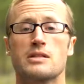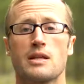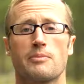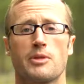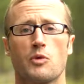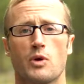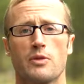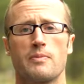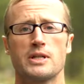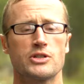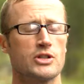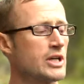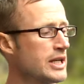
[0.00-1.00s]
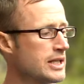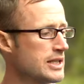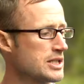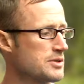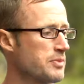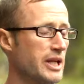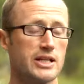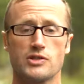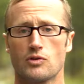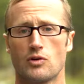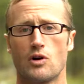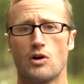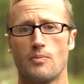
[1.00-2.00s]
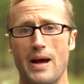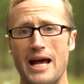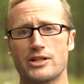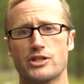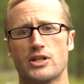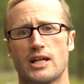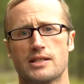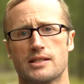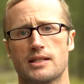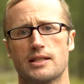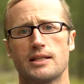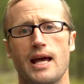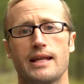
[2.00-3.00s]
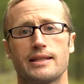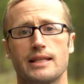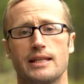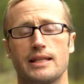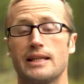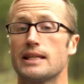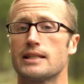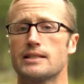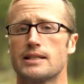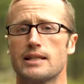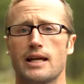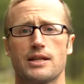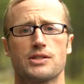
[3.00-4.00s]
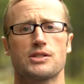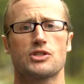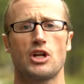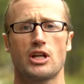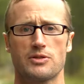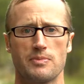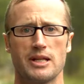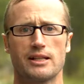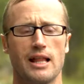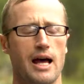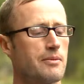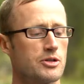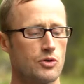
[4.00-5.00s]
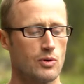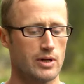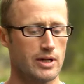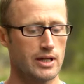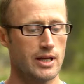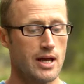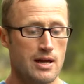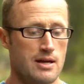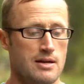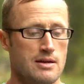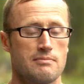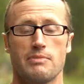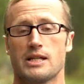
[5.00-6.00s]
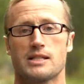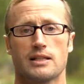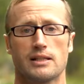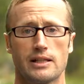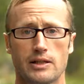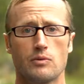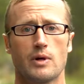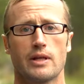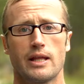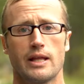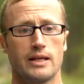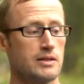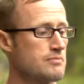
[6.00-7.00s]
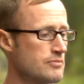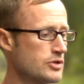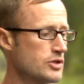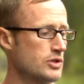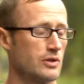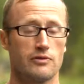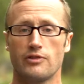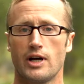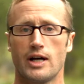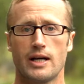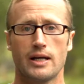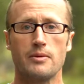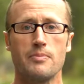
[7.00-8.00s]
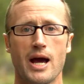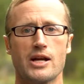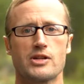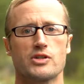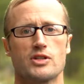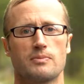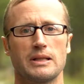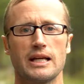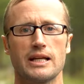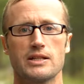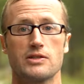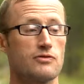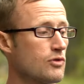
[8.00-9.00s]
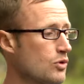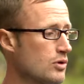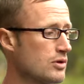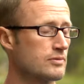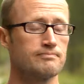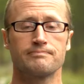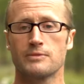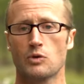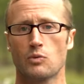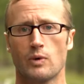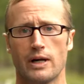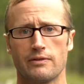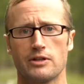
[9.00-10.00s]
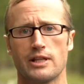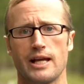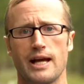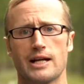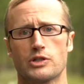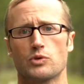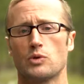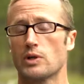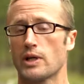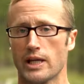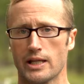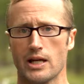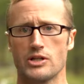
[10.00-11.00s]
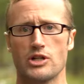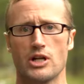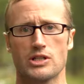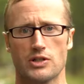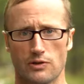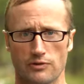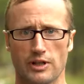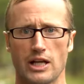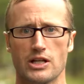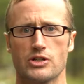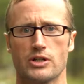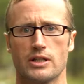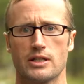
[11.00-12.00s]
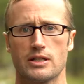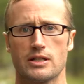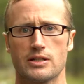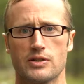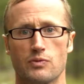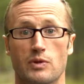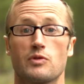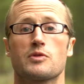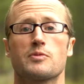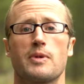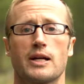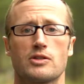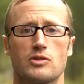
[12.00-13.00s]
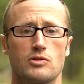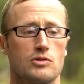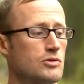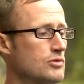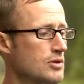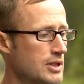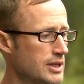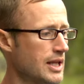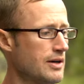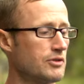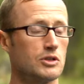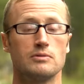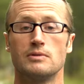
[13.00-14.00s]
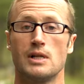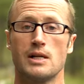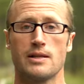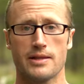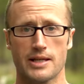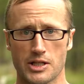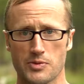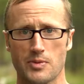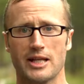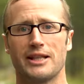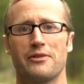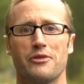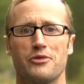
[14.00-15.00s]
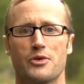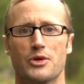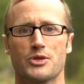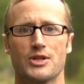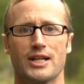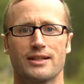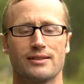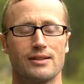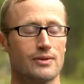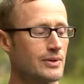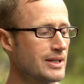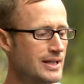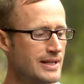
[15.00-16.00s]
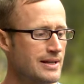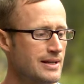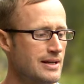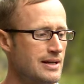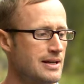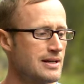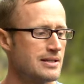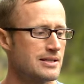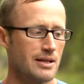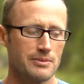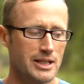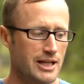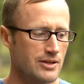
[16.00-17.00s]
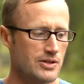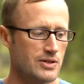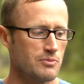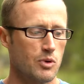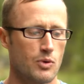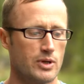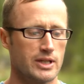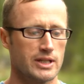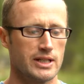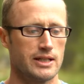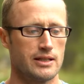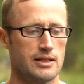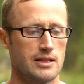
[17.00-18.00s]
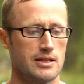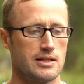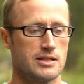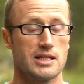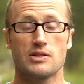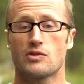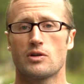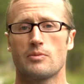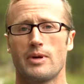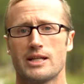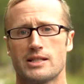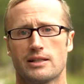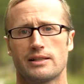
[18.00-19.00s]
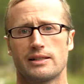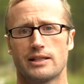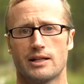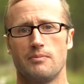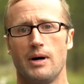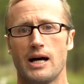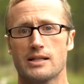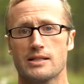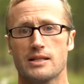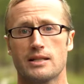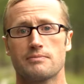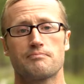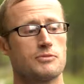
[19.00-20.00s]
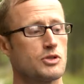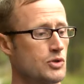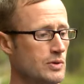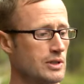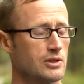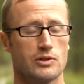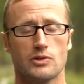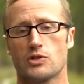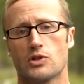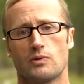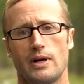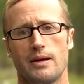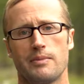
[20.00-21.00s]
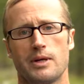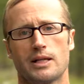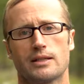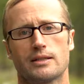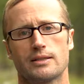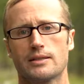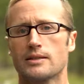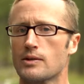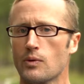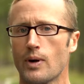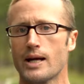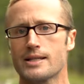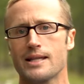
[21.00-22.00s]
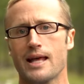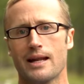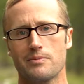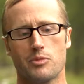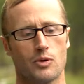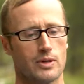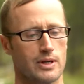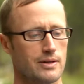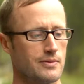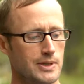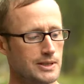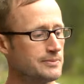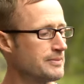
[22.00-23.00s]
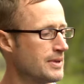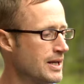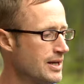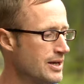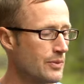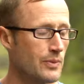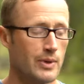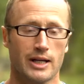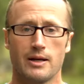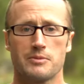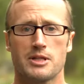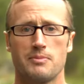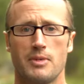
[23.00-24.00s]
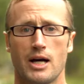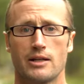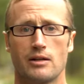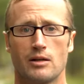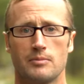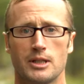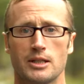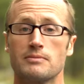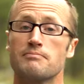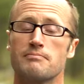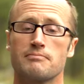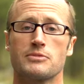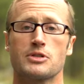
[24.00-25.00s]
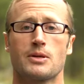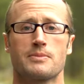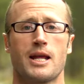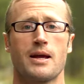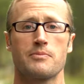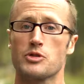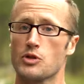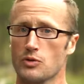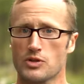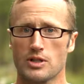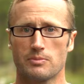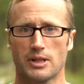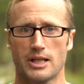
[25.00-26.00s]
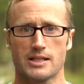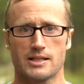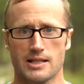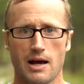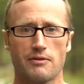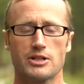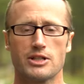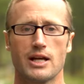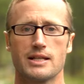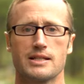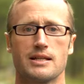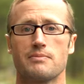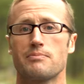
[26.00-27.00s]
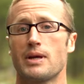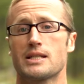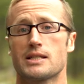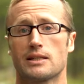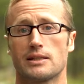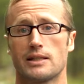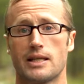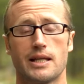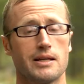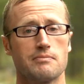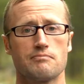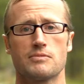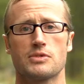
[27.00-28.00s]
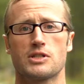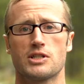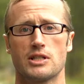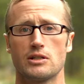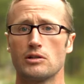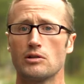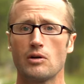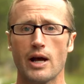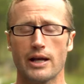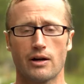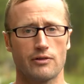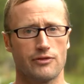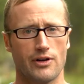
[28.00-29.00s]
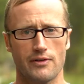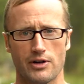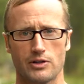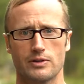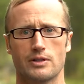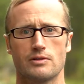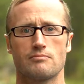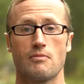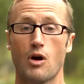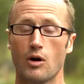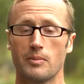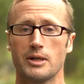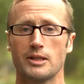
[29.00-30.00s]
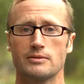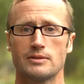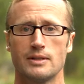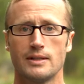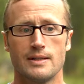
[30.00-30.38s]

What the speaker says: Something worth mentioning, these plates are all batch tested at the NTS Chesapeake Laboratory, basically where they certify batches of plates for whatever the actual NIJ certification is with respect to level, these being level 4 standalone. Something else important is these are basically a composite to include ceramic. Why is that important? Well, when it comes to body armor, sometimes you'll see places advertising basically steel AR-500 armor.